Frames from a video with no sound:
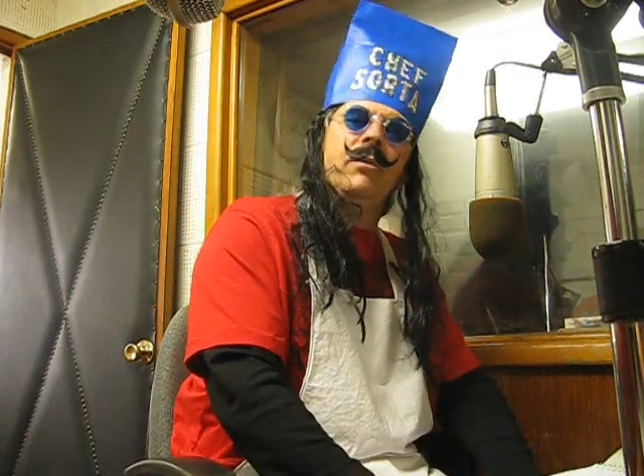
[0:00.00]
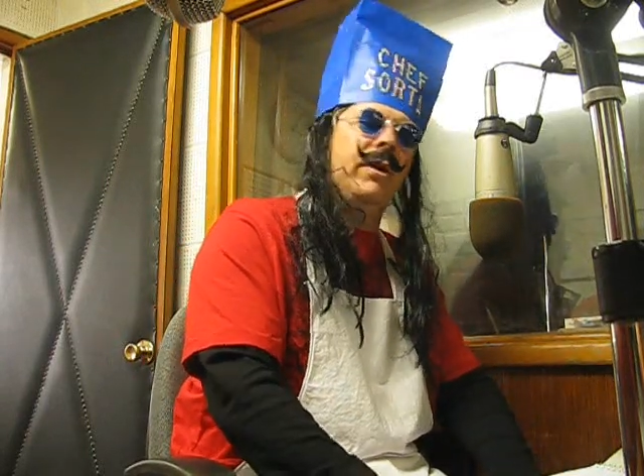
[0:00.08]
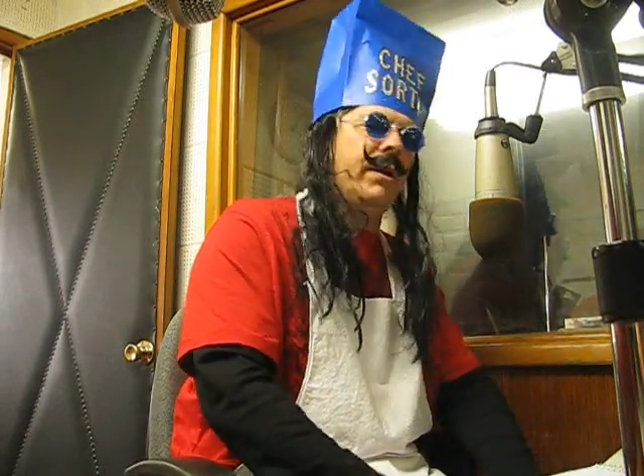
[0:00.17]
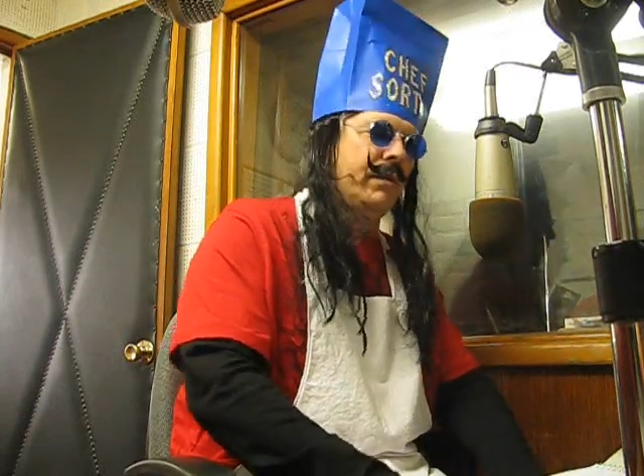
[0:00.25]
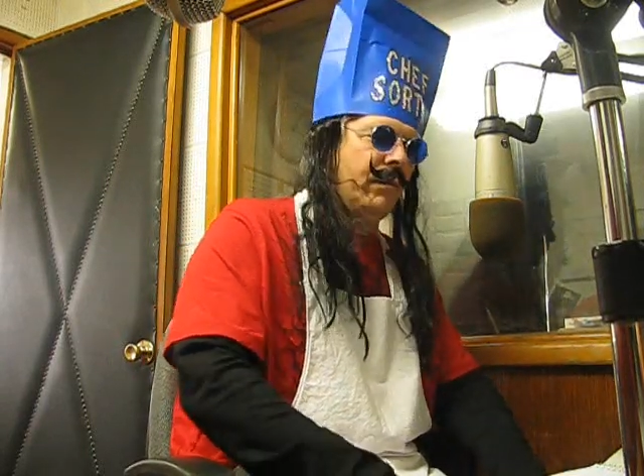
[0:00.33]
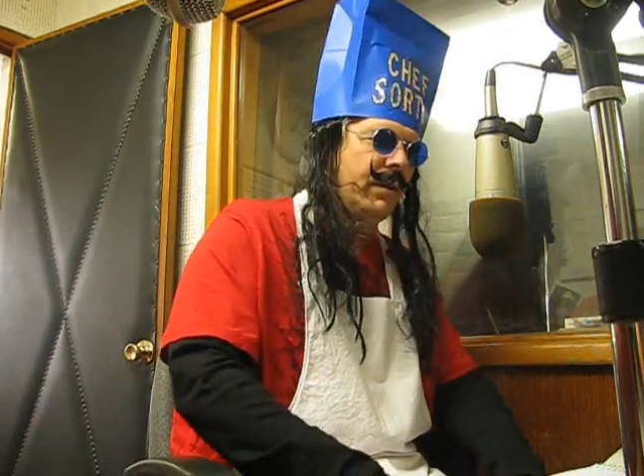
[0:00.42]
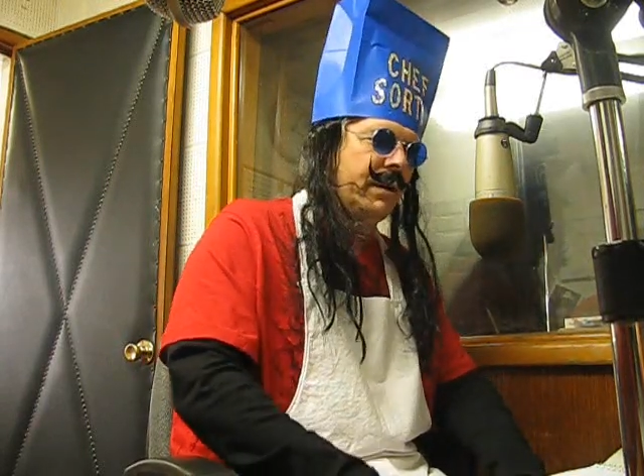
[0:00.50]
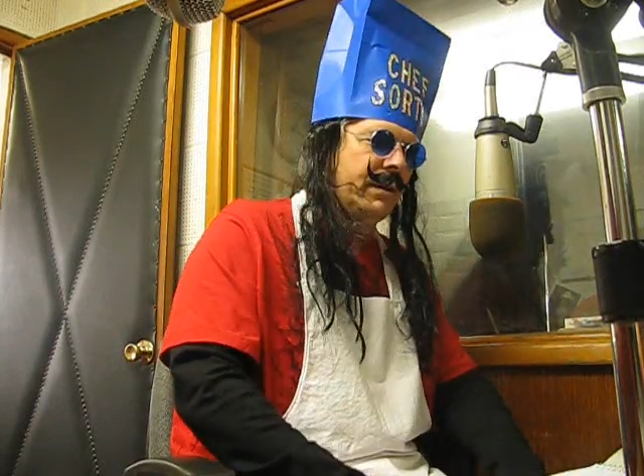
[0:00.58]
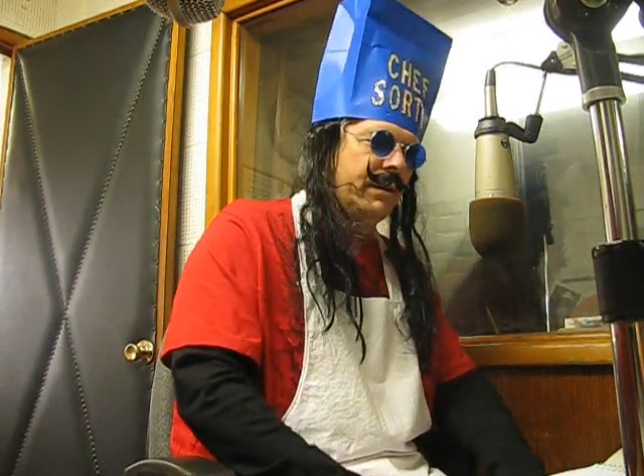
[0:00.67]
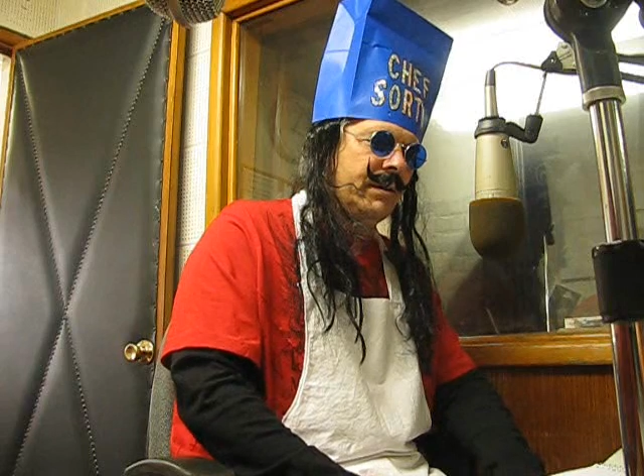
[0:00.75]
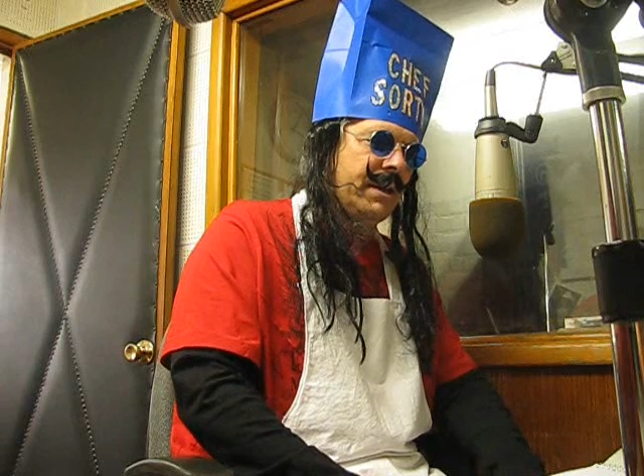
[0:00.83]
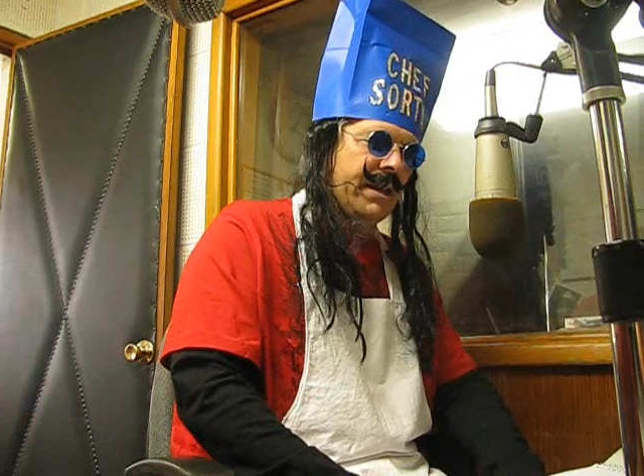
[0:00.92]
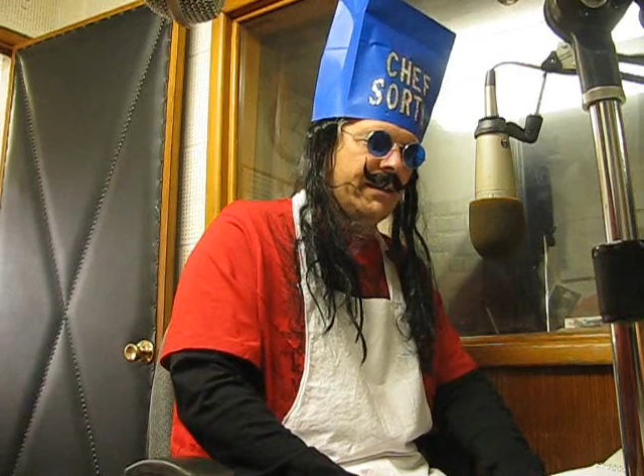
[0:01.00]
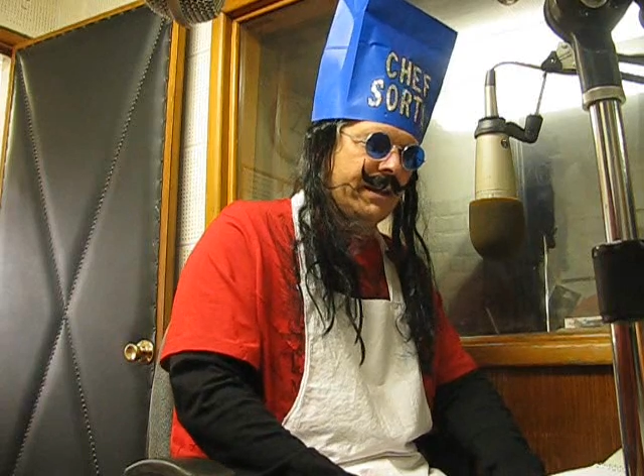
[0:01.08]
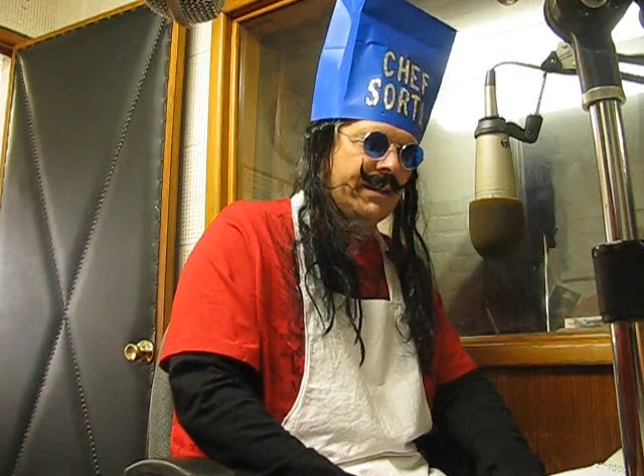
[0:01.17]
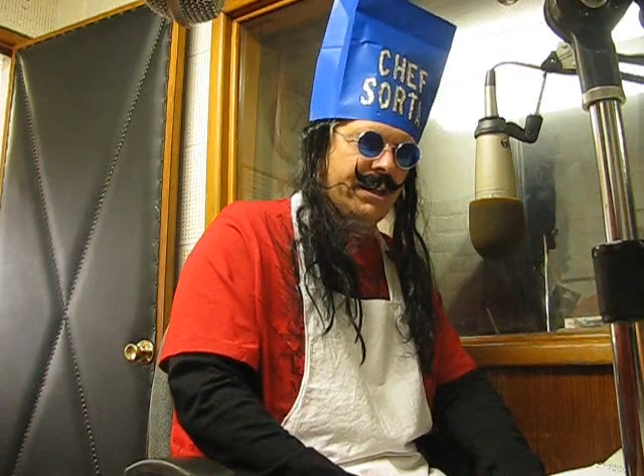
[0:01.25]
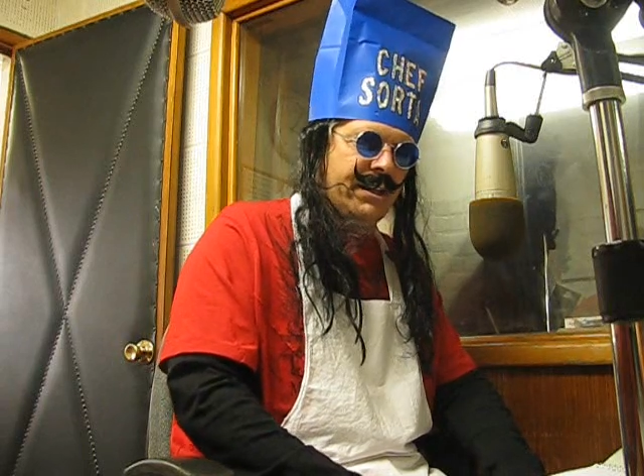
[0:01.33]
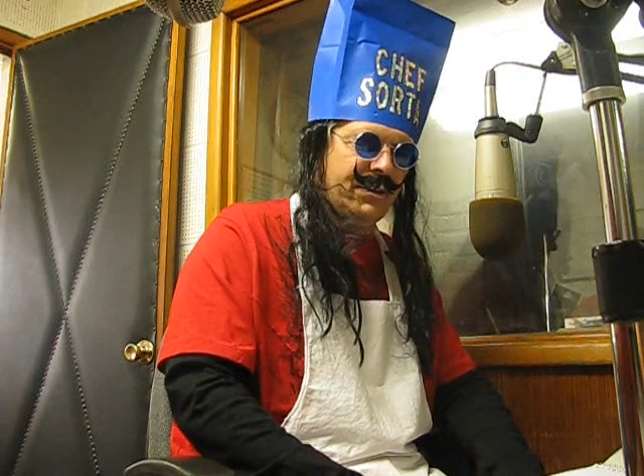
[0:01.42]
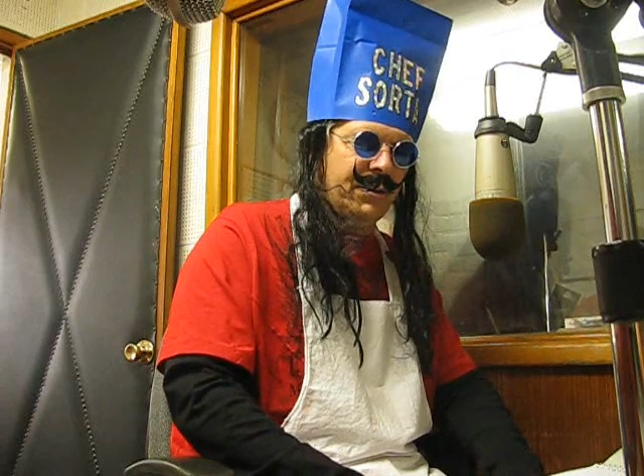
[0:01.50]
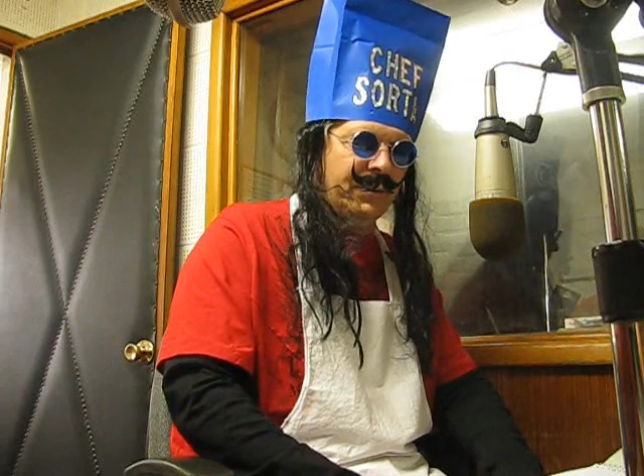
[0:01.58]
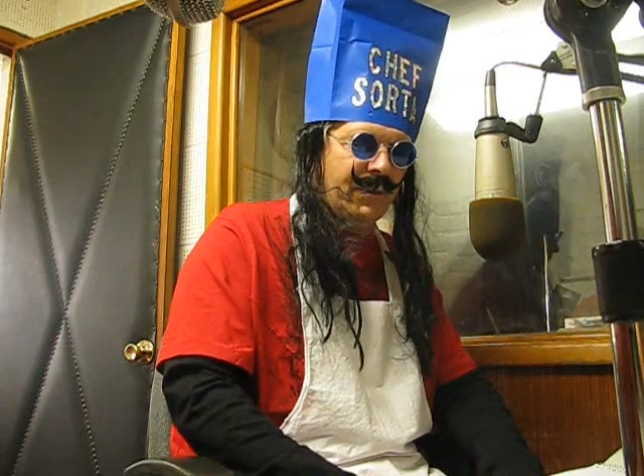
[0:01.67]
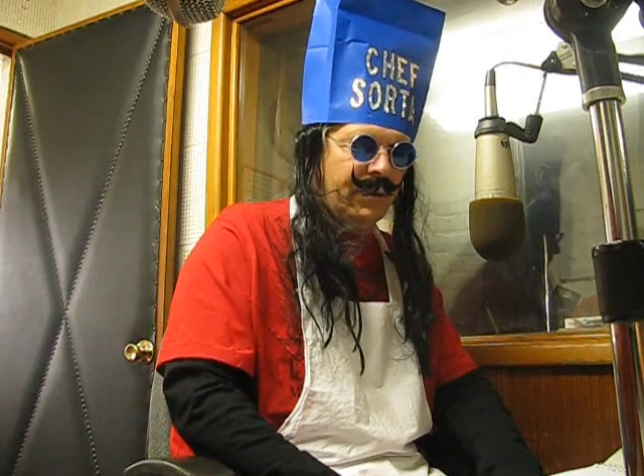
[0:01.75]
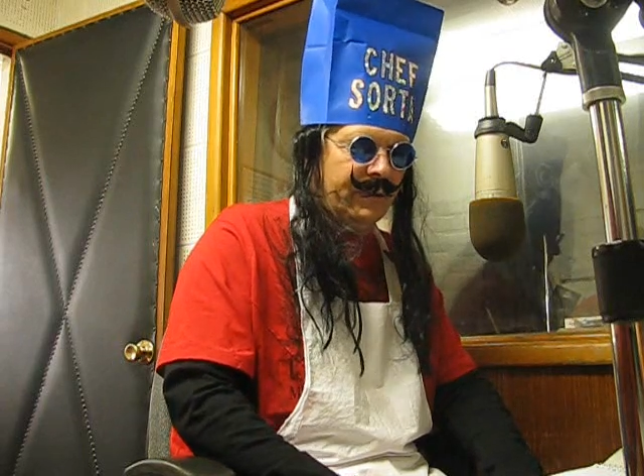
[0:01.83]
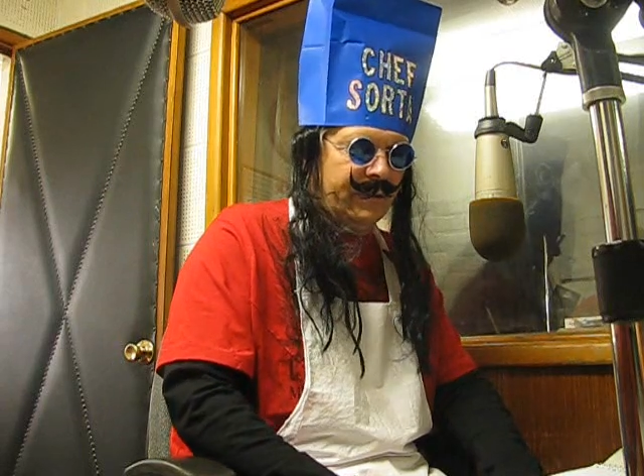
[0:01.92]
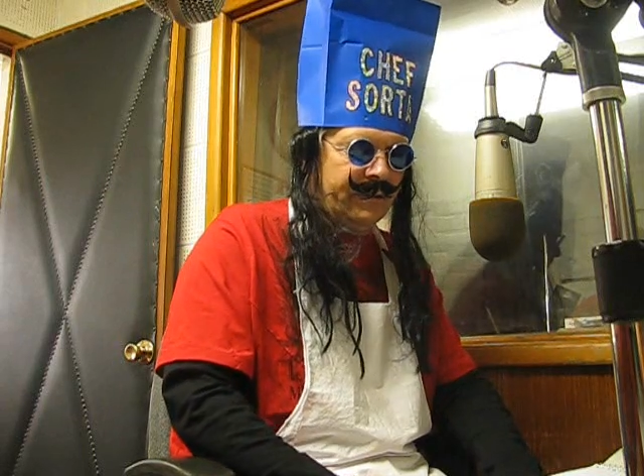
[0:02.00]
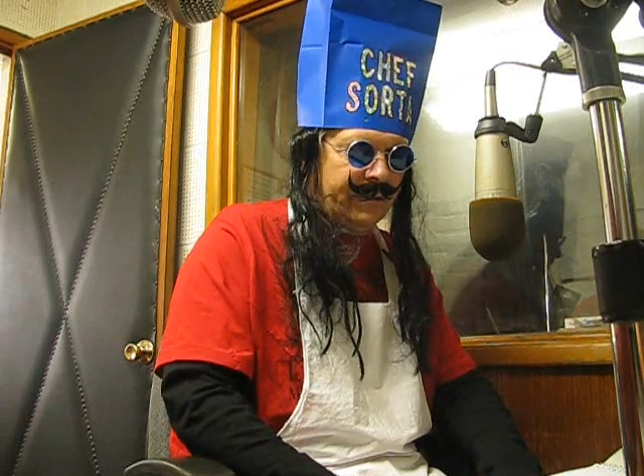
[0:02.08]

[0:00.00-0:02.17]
We, well, yes, I did the short orders.